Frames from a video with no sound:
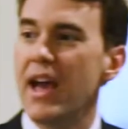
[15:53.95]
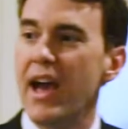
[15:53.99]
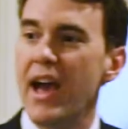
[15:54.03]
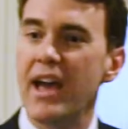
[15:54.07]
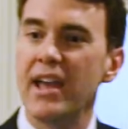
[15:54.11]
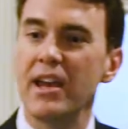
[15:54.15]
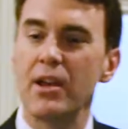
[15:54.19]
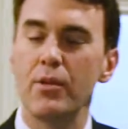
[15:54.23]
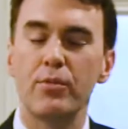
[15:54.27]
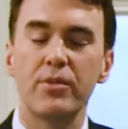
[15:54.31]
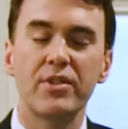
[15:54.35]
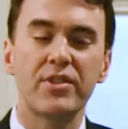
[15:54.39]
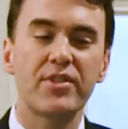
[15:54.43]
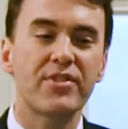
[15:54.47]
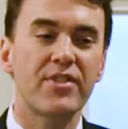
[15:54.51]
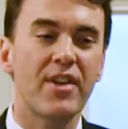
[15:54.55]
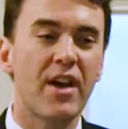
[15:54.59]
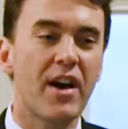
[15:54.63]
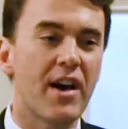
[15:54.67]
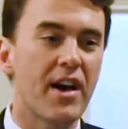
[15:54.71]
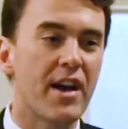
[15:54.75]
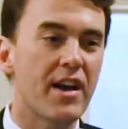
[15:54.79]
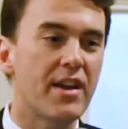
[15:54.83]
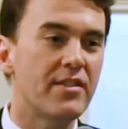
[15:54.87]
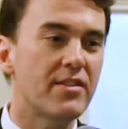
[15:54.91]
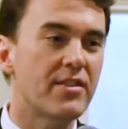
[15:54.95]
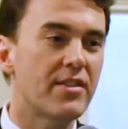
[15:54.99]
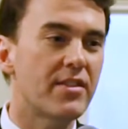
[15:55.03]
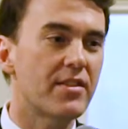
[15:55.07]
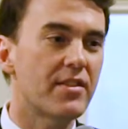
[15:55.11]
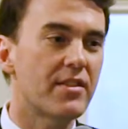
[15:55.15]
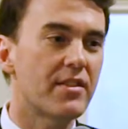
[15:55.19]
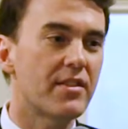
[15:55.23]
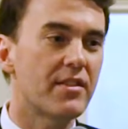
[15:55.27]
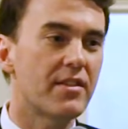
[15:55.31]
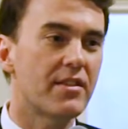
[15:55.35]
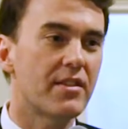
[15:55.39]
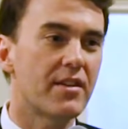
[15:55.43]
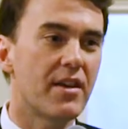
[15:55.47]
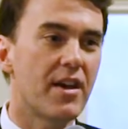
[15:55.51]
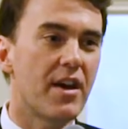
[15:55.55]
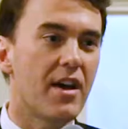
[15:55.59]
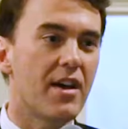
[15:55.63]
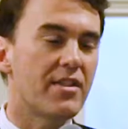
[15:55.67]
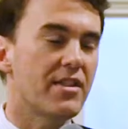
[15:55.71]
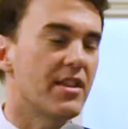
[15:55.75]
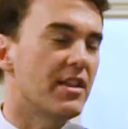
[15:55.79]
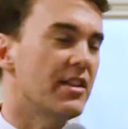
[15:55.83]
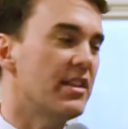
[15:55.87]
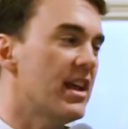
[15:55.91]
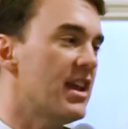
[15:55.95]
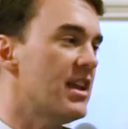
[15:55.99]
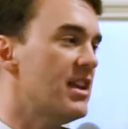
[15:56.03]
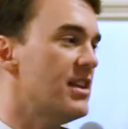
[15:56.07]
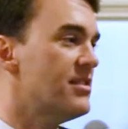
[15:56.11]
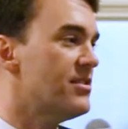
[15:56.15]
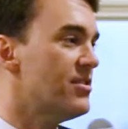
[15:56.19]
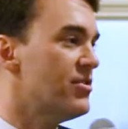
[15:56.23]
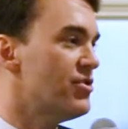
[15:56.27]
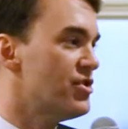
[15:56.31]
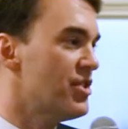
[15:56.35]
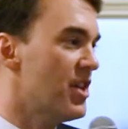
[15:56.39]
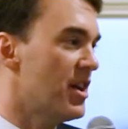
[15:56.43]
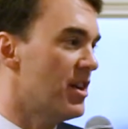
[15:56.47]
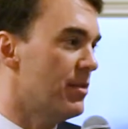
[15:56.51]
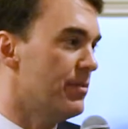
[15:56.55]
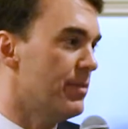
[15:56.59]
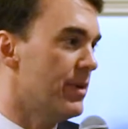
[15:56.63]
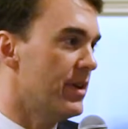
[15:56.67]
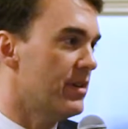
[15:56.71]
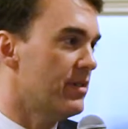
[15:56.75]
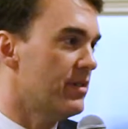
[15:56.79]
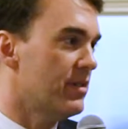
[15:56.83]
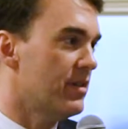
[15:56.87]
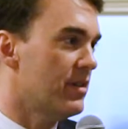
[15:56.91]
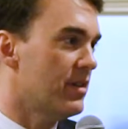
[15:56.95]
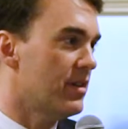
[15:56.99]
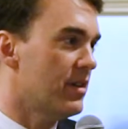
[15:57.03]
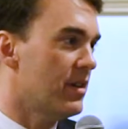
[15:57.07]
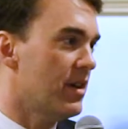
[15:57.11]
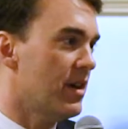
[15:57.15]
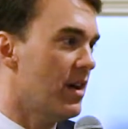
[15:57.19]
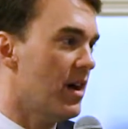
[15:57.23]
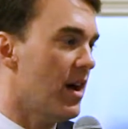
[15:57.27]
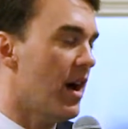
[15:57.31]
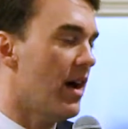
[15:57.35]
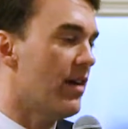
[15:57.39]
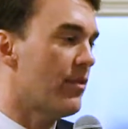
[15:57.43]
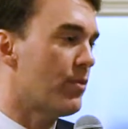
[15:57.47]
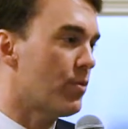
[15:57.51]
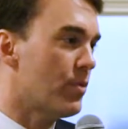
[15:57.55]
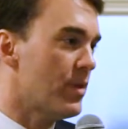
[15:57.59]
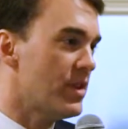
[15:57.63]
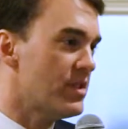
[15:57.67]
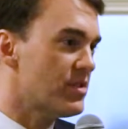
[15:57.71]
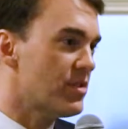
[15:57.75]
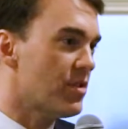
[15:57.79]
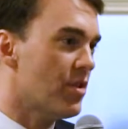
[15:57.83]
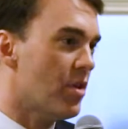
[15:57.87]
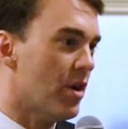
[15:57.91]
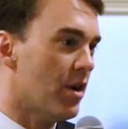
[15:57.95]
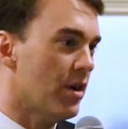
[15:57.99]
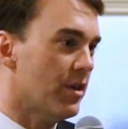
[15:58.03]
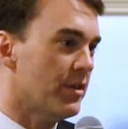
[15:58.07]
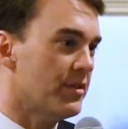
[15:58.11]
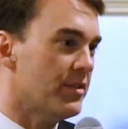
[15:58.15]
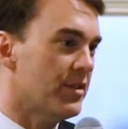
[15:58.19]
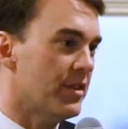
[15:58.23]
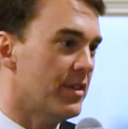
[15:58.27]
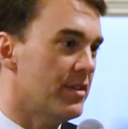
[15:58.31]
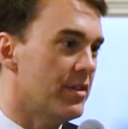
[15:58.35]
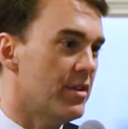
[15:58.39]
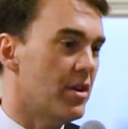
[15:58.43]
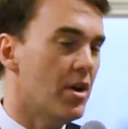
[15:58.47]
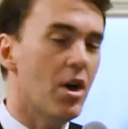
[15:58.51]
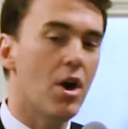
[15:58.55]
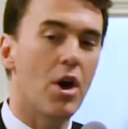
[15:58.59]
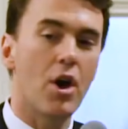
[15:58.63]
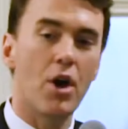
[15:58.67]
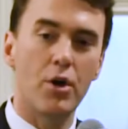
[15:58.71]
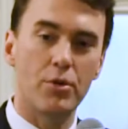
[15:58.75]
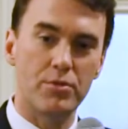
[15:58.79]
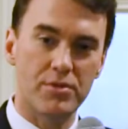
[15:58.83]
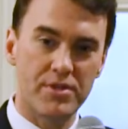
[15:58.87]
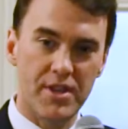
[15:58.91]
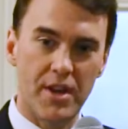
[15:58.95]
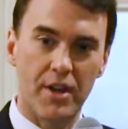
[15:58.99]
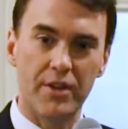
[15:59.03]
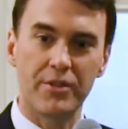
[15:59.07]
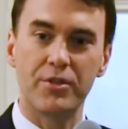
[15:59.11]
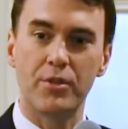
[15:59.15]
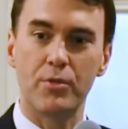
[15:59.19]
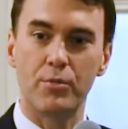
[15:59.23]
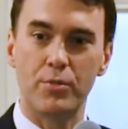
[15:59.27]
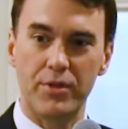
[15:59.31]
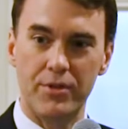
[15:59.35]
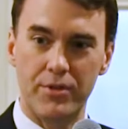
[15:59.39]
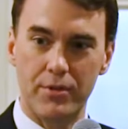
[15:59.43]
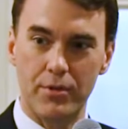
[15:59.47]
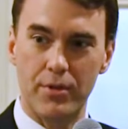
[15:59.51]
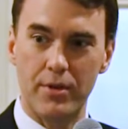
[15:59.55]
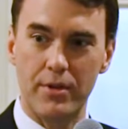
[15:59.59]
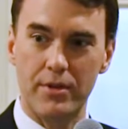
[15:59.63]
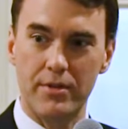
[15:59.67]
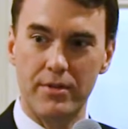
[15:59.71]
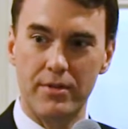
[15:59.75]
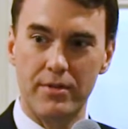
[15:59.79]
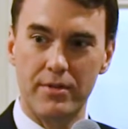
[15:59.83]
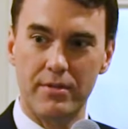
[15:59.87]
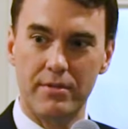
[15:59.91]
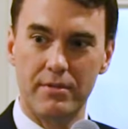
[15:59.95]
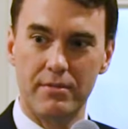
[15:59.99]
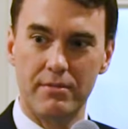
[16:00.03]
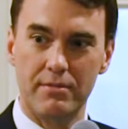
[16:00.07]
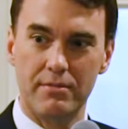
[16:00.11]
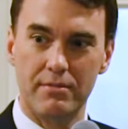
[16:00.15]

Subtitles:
And it was signed, the ladies and gentlemen of Ritz-Carlton Hotels and Resorts.